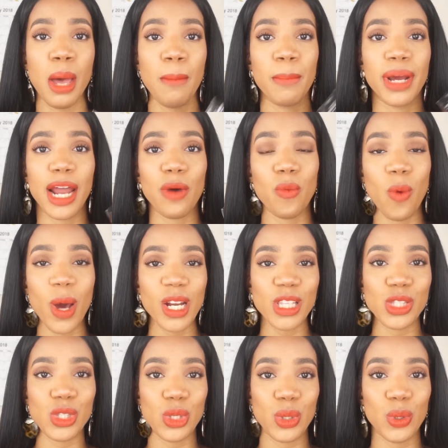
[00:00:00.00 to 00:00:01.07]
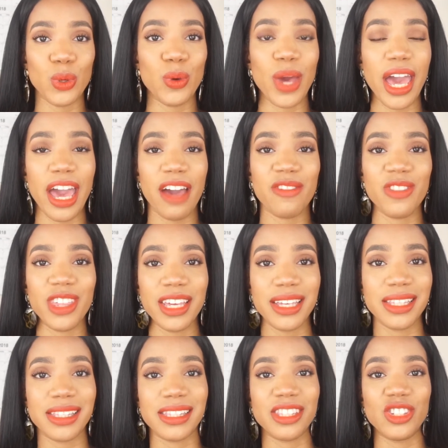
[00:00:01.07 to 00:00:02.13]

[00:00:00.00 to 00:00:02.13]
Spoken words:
But I wanted to have this